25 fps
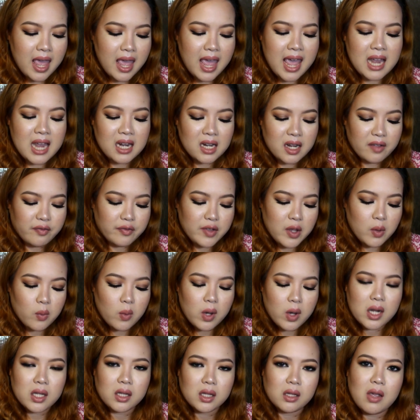And if you
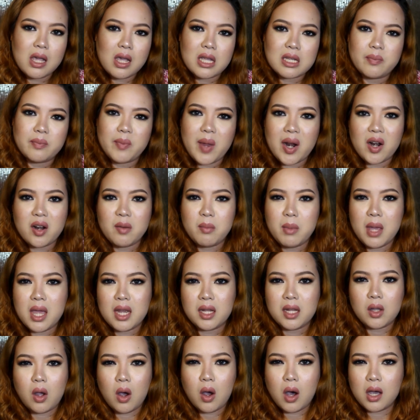want to
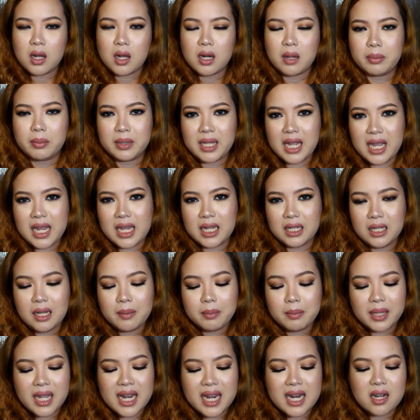experiment on applying
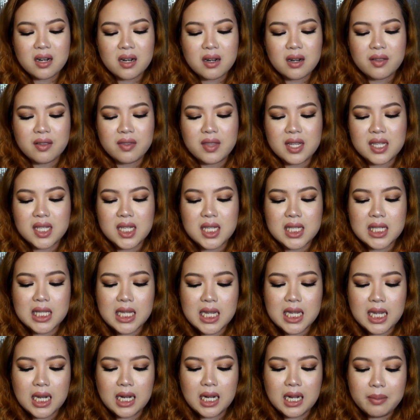lip liner, this is
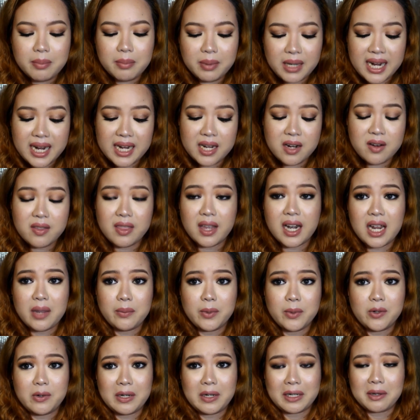the lip liner that
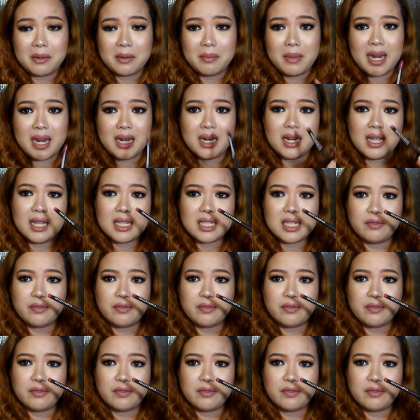I would recommend.